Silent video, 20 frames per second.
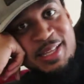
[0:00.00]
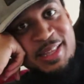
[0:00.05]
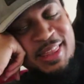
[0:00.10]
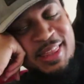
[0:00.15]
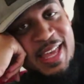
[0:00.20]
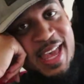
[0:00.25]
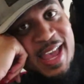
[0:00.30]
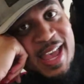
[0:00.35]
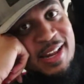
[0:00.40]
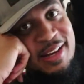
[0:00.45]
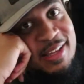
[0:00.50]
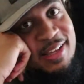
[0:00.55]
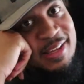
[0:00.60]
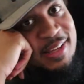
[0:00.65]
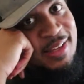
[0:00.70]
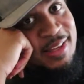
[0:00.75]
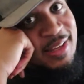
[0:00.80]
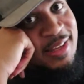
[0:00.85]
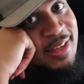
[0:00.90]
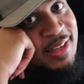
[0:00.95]
that
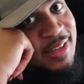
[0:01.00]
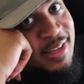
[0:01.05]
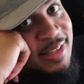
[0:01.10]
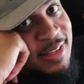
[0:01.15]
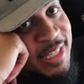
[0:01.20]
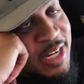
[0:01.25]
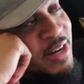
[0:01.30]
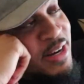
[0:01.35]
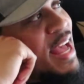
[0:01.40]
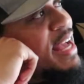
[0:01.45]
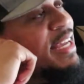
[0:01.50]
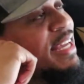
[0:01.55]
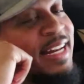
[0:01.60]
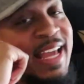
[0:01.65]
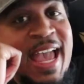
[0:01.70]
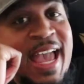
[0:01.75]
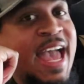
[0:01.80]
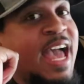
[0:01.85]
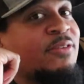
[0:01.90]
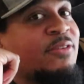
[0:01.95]
they're not
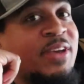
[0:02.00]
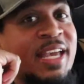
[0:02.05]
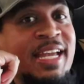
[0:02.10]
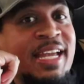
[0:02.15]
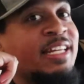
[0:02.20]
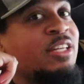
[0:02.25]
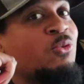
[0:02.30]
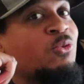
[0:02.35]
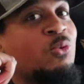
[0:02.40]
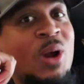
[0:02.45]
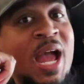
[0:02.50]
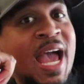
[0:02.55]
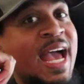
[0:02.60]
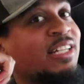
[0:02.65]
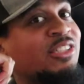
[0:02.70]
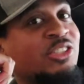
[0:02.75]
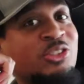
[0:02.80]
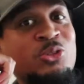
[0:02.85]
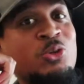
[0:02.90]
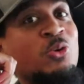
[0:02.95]
gonna have any
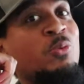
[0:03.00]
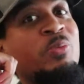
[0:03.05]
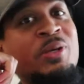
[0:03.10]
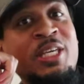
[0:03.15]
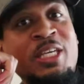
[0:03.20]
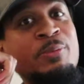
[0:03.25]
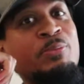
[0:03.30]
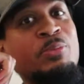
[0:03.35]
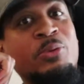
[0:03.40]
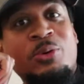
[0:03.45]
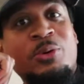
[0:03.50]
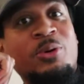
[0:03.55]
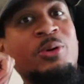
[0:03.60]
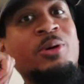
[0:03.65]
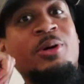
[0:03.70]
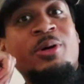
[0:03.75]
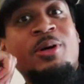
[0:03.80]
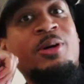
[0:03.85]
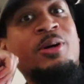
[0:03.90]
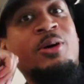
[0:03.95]
rational
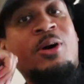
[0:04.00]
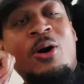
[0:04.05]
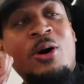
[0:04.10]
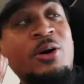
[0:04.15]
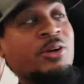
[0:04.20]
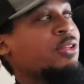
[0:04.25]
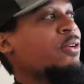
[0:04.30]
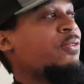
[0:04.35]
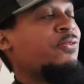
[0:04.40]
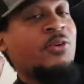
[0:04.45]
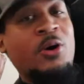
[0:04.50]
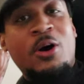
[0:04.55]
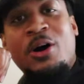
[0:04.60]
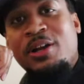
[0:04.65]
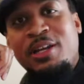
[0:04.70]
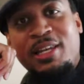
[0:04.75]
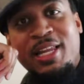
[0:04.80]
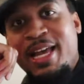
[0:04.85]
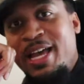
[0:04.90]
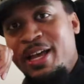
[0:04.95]
people on the
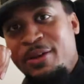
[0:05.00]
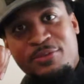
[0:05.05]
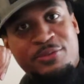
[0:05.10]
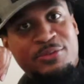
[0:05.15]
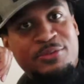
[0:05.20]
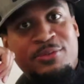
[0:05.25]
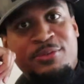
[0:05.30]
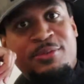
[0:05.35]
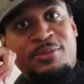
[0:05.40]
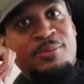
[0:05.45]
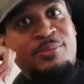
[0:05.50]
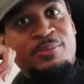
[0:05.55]
far left.